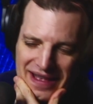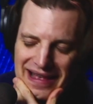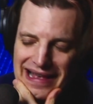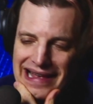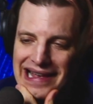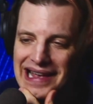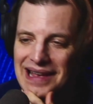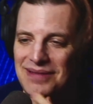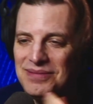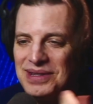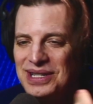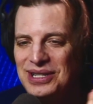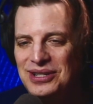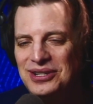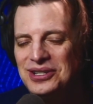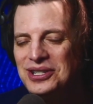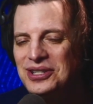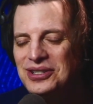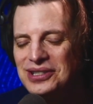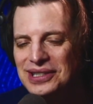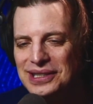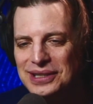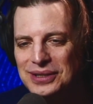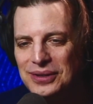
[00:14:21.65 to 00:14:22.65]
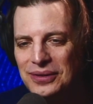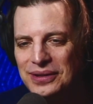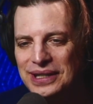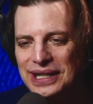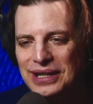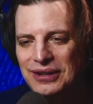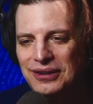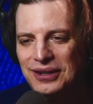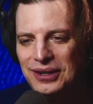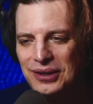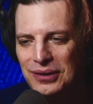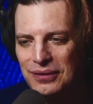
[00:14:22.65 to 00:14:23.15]
I mean, you usually don't hear
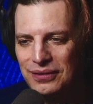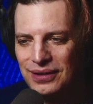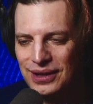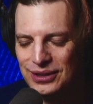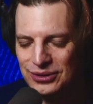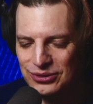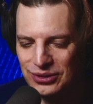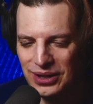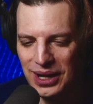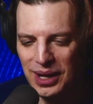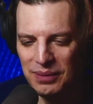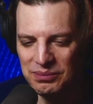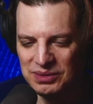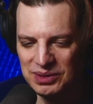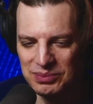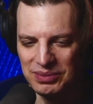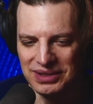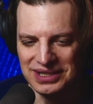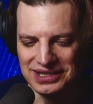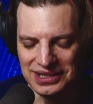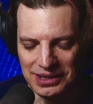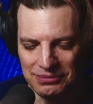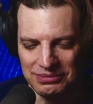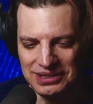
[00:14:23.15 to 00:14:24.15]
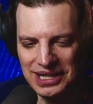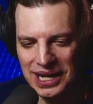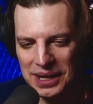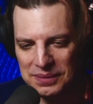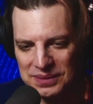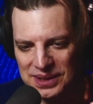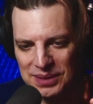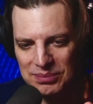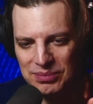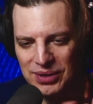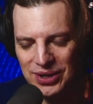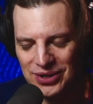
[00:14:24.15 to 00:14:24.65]
it over the drums, but sometimes
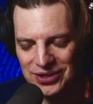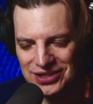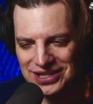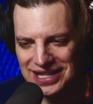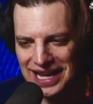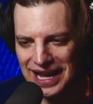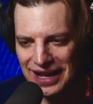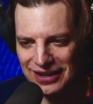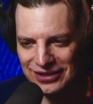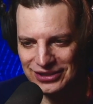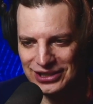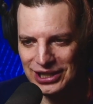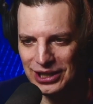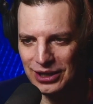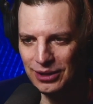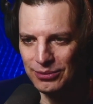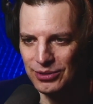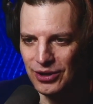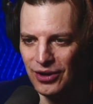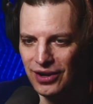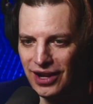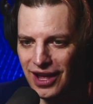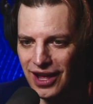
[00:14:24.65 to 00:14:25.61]
it pokes out and you hear him going,